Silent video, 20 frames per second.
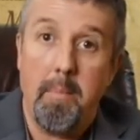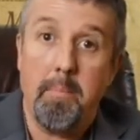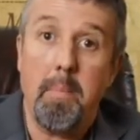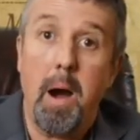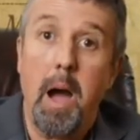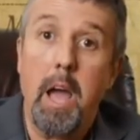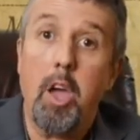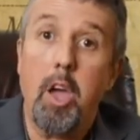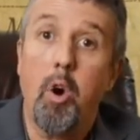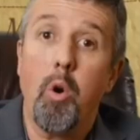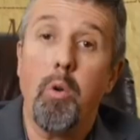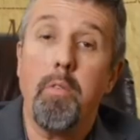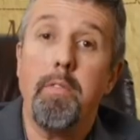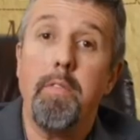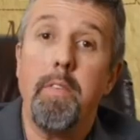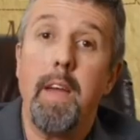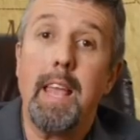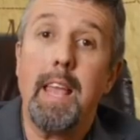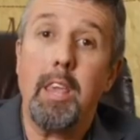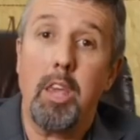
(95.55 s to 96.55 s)
my own
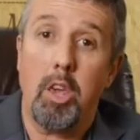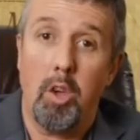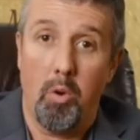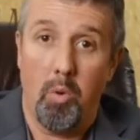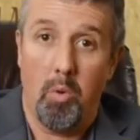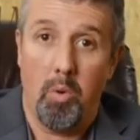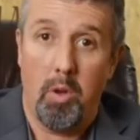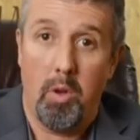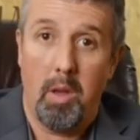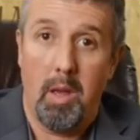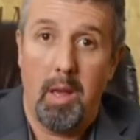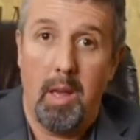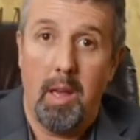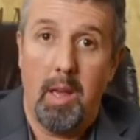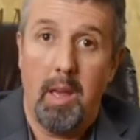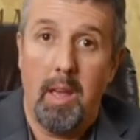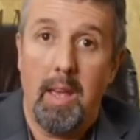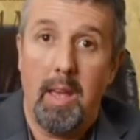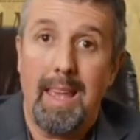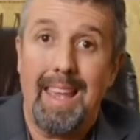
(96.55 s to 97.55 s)
venue
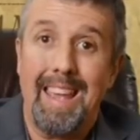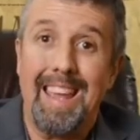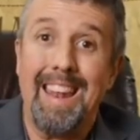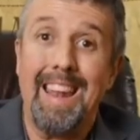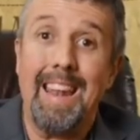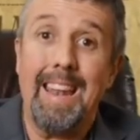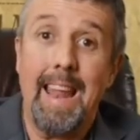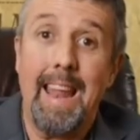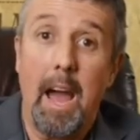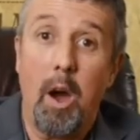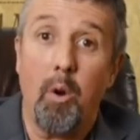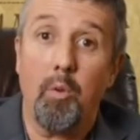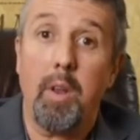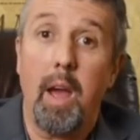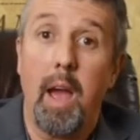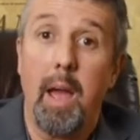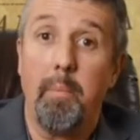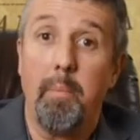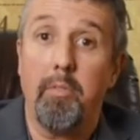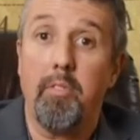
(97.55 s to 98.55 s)
in a now
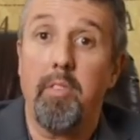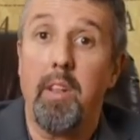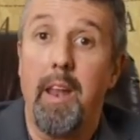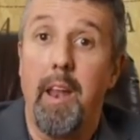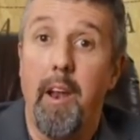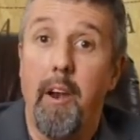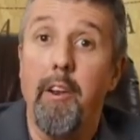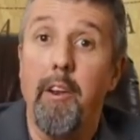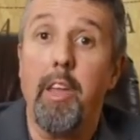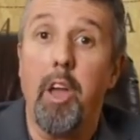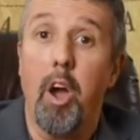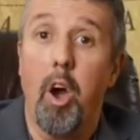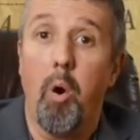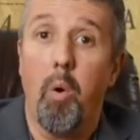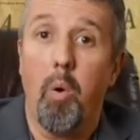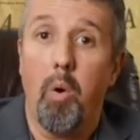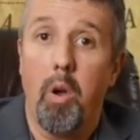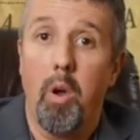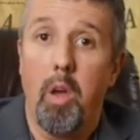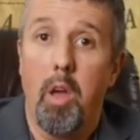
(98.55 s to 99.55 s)
time scenario,
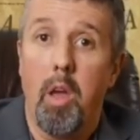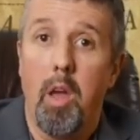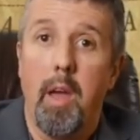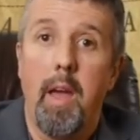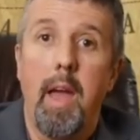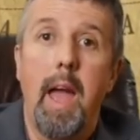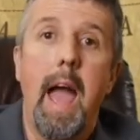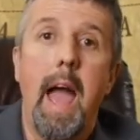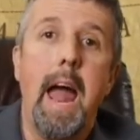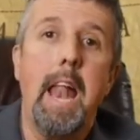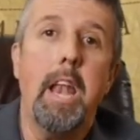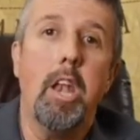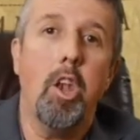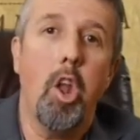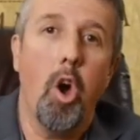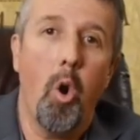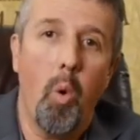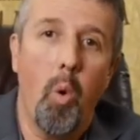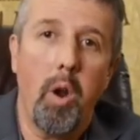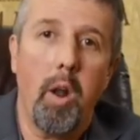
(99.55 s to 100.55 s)
and
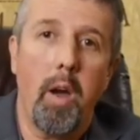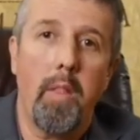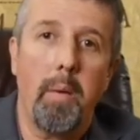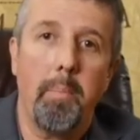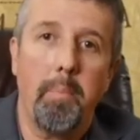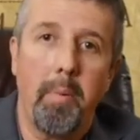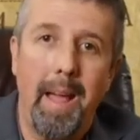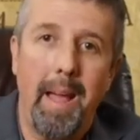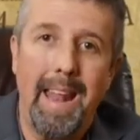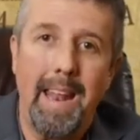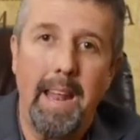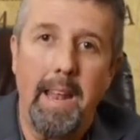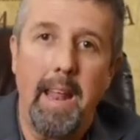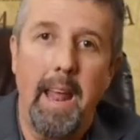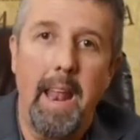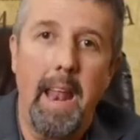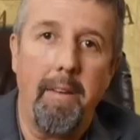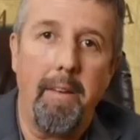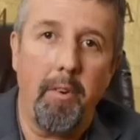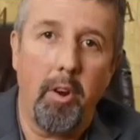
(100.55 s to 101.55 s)
no one on the planet
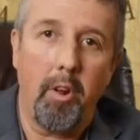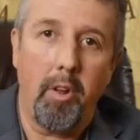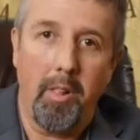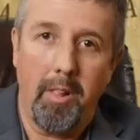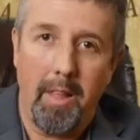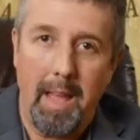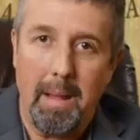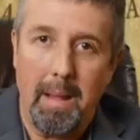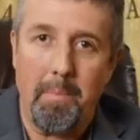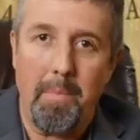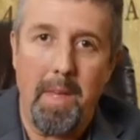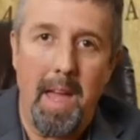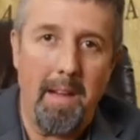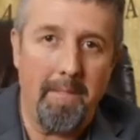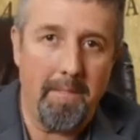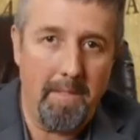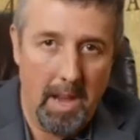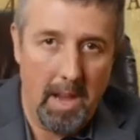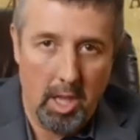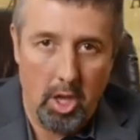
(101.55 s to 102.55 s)
had ever claimed
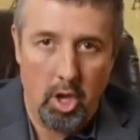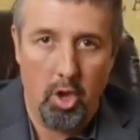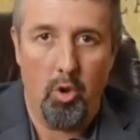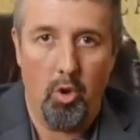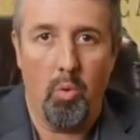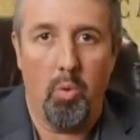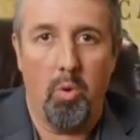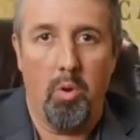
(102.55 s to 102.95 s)
that venue.